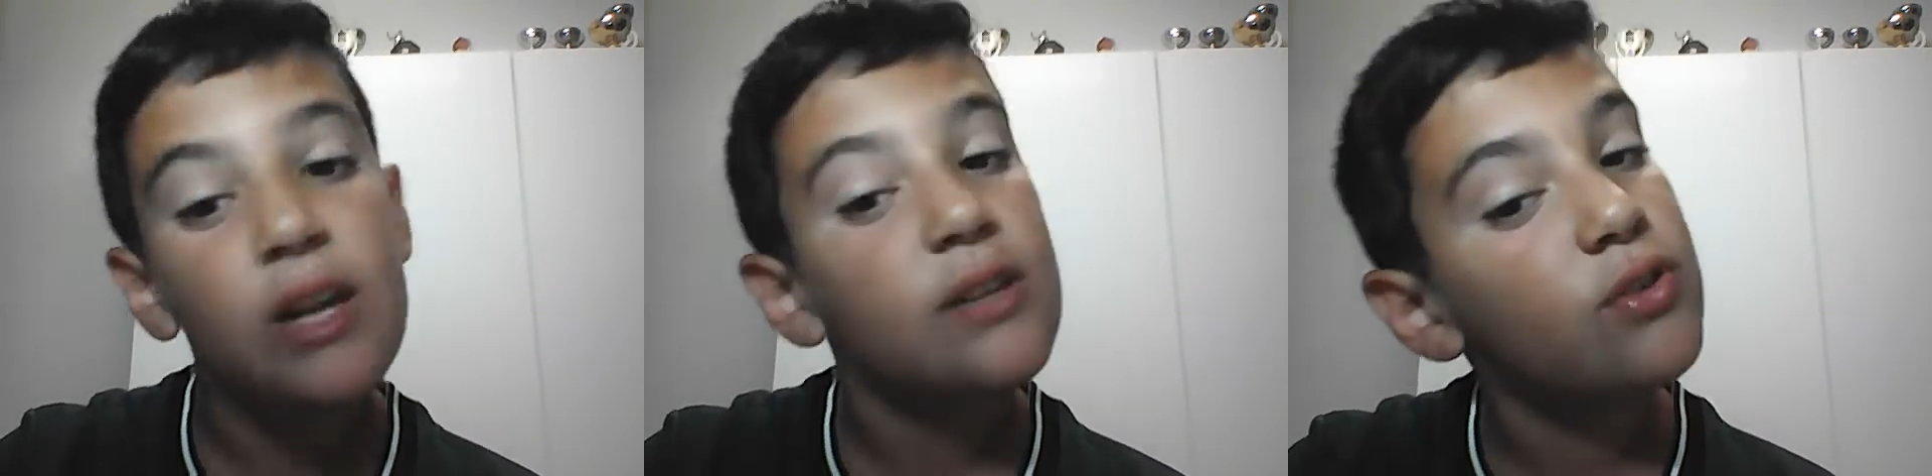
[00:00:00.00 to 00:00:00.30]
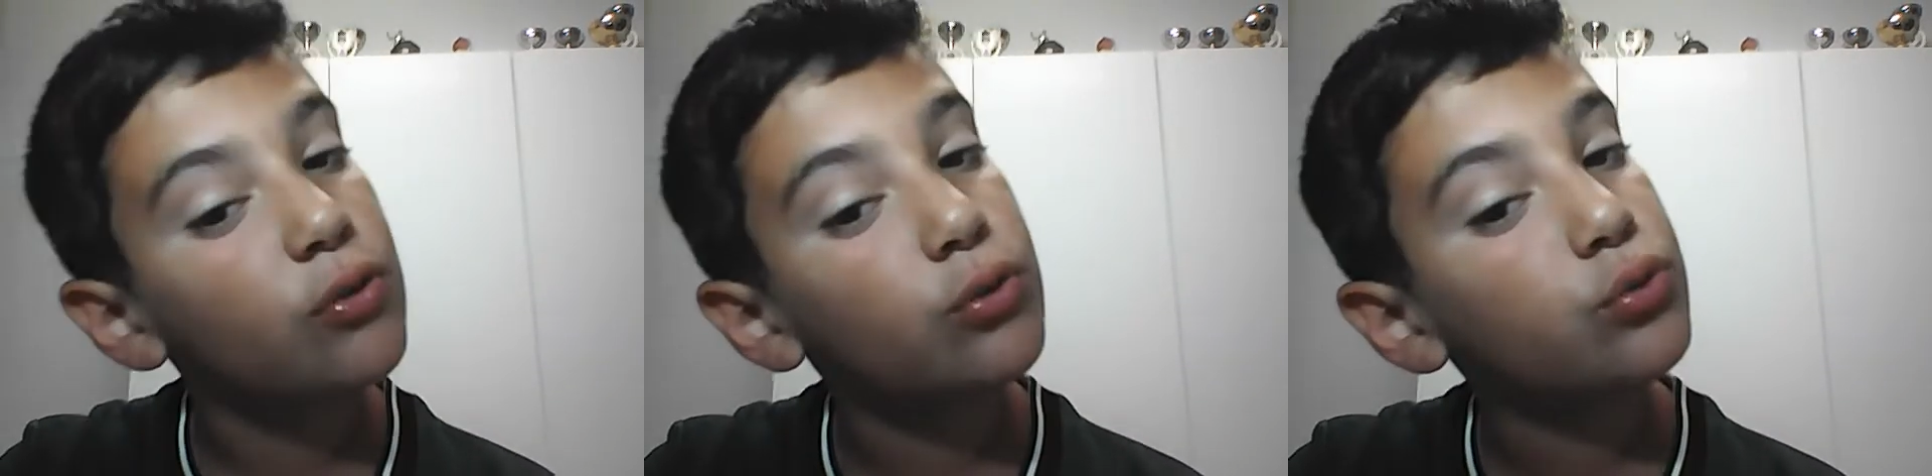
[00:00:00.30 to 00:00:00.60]
it's
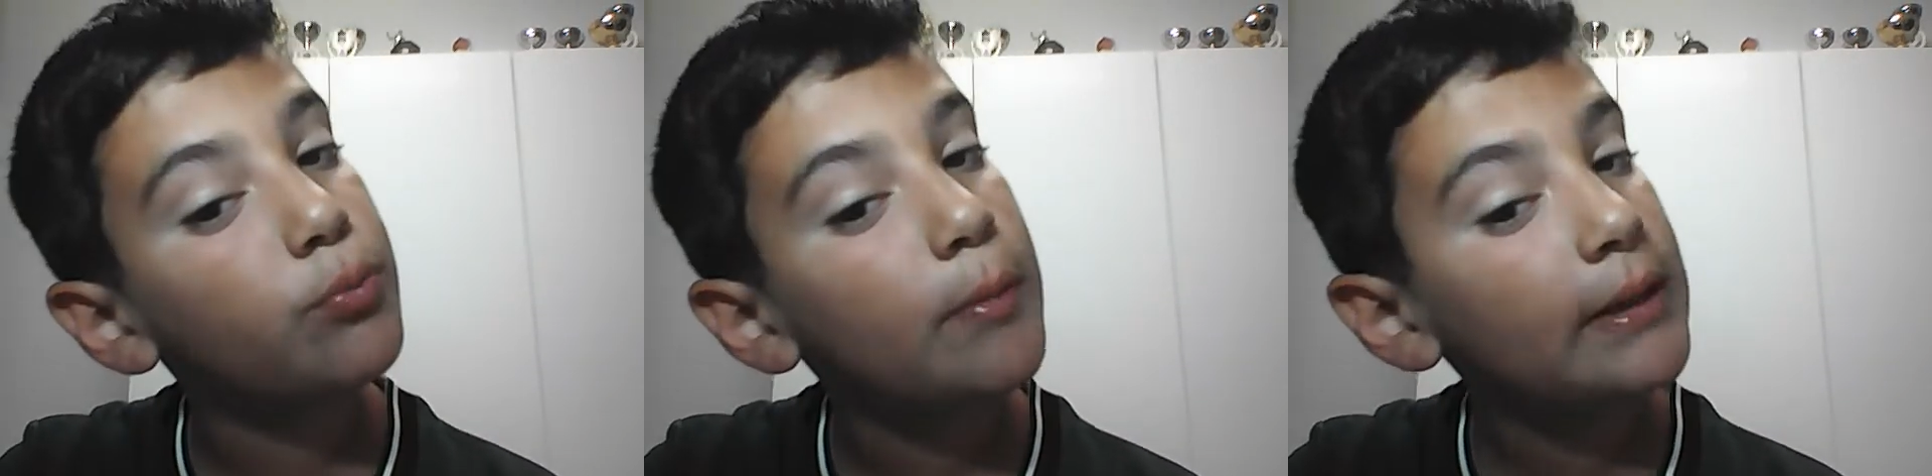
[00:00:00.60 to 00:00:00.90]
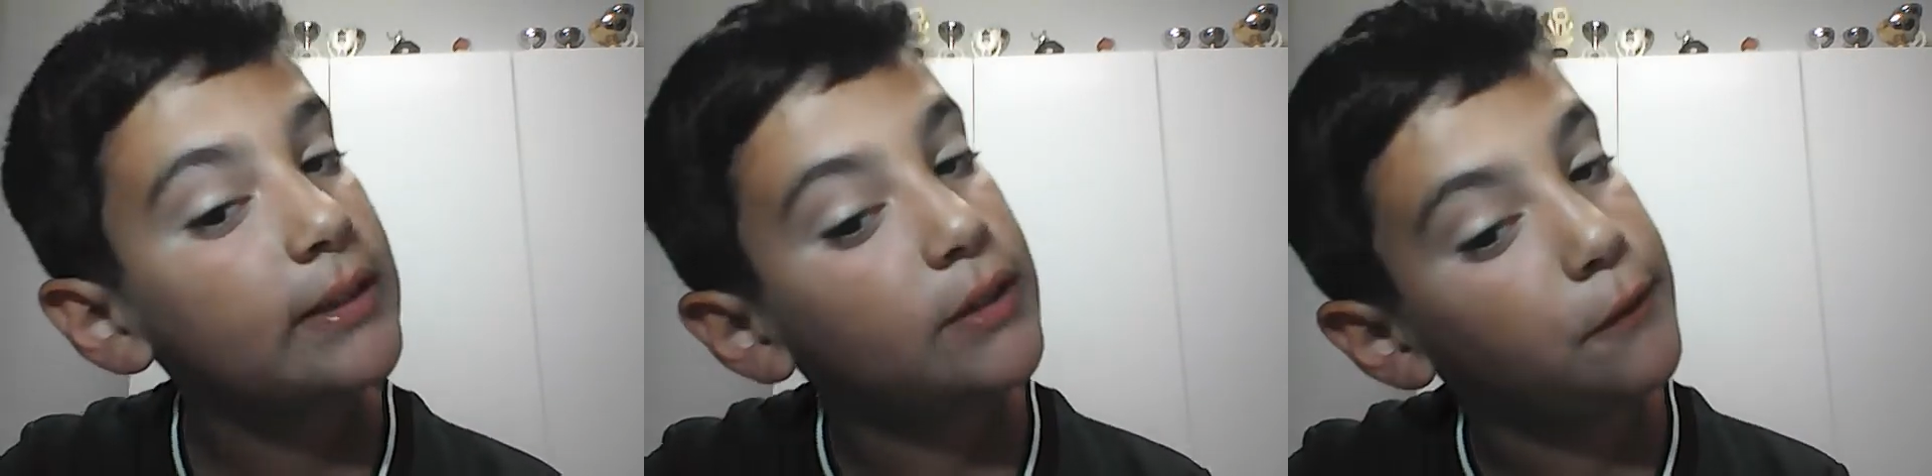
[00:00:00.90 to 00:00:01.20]
not going to be
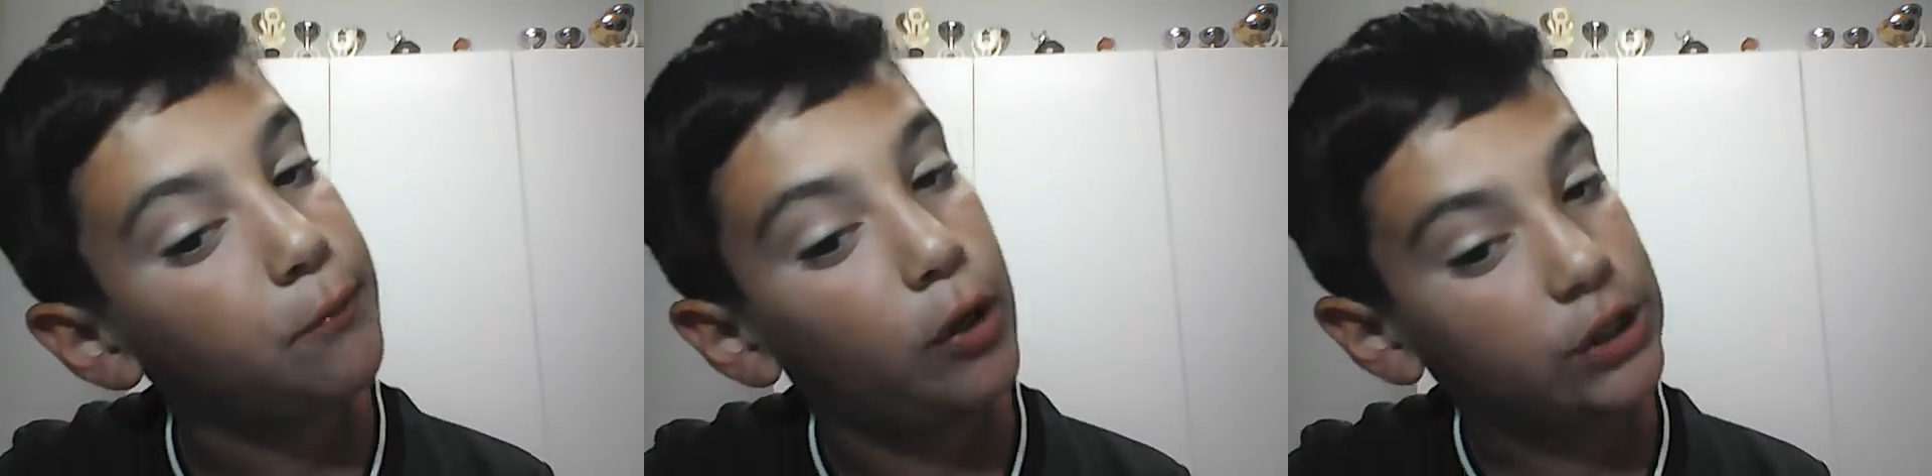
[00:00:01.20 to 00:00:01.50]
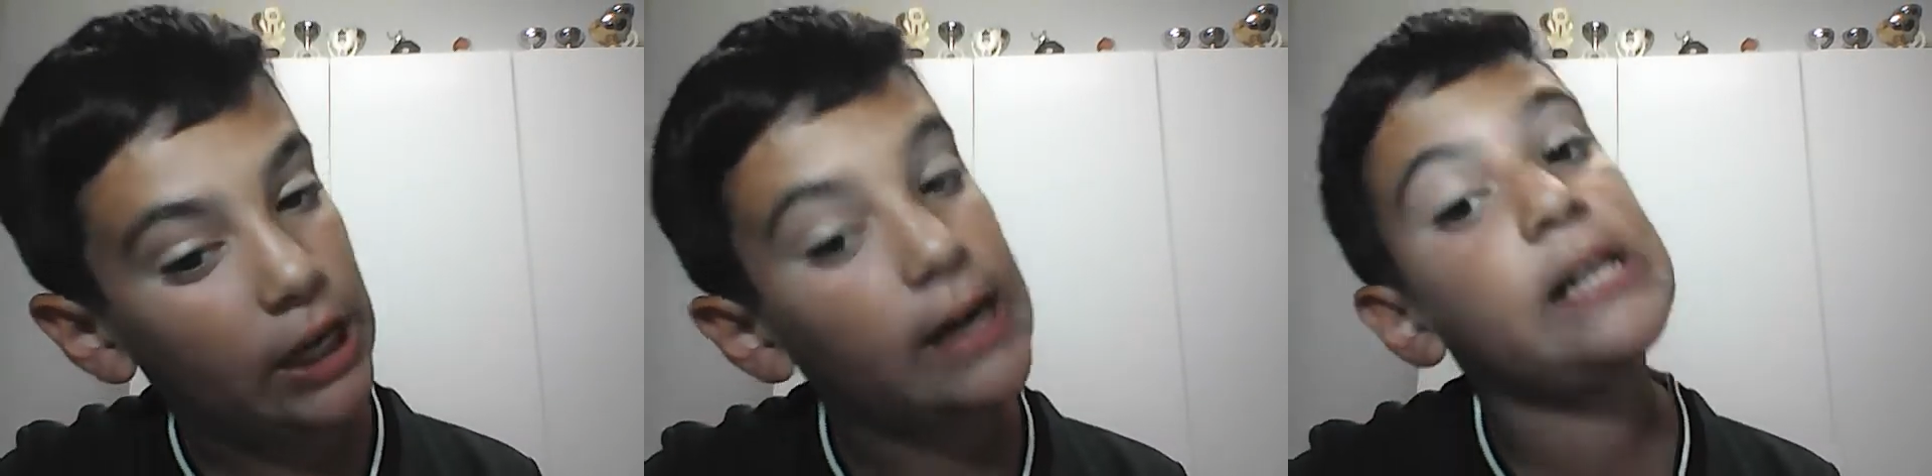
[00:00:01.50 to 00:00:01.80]
Maltese Football
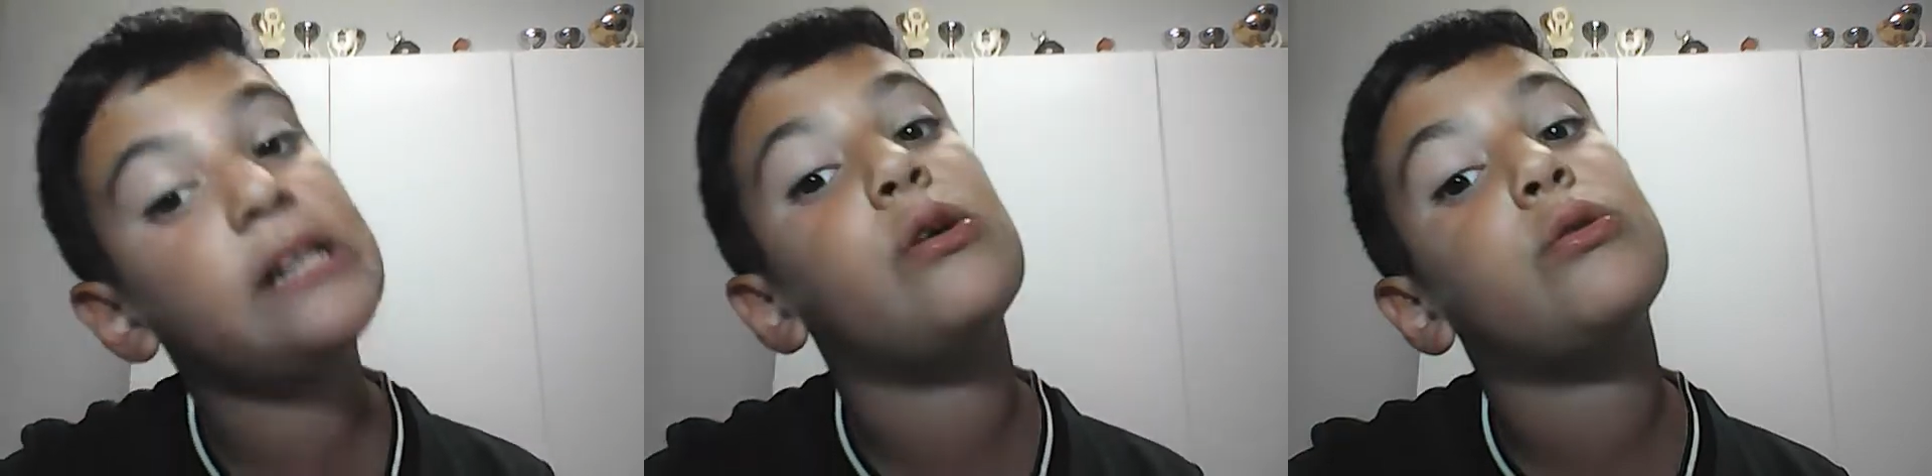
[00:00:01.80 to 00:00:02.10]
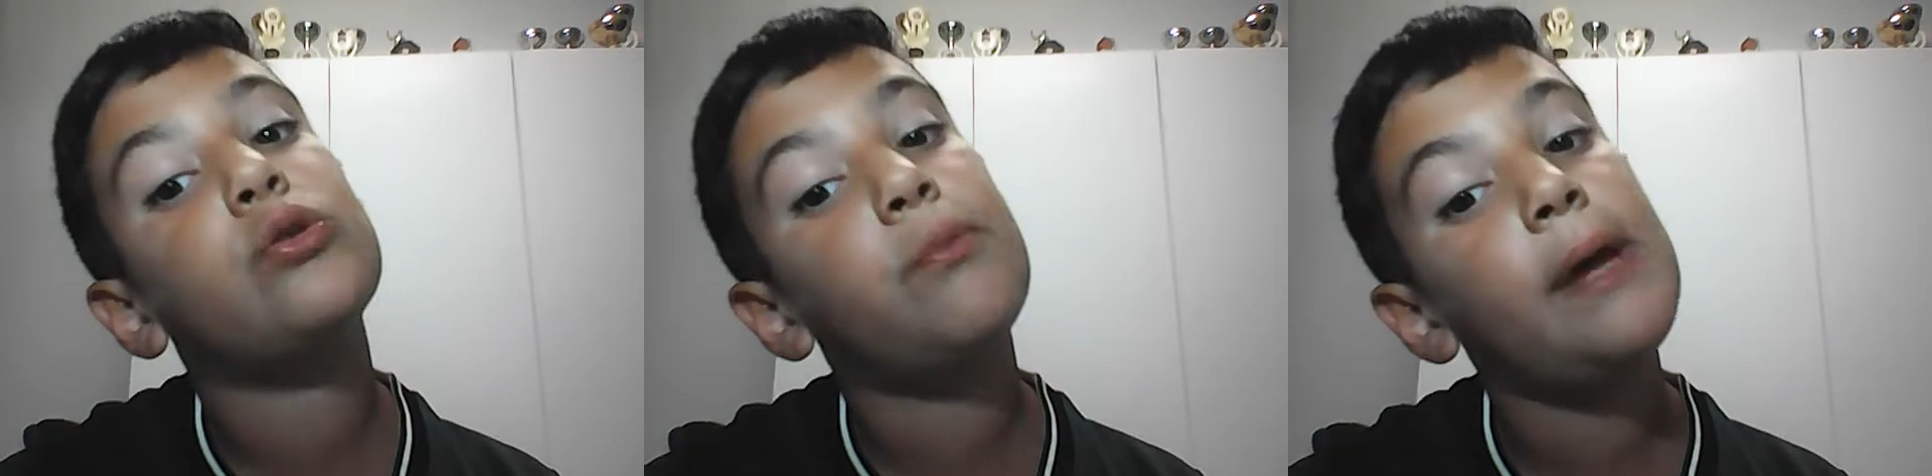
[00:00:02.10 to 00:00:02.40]
Channel, it's going
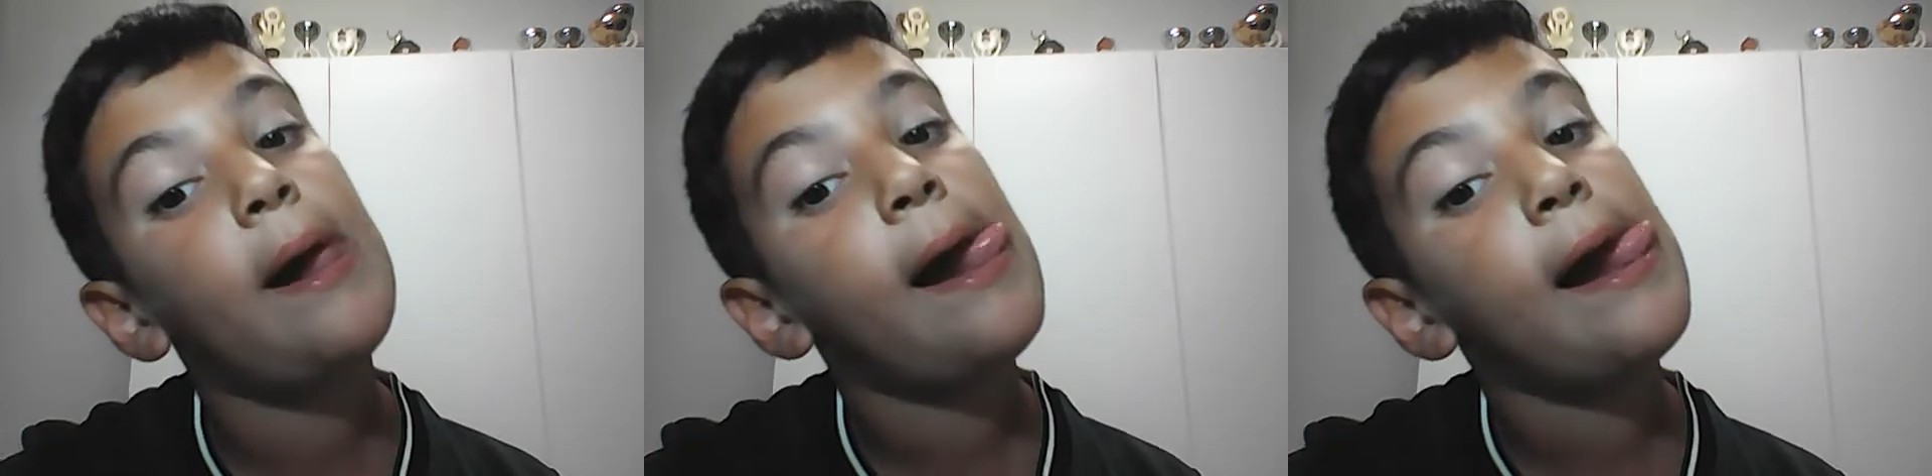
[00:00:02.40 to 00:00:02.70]
to be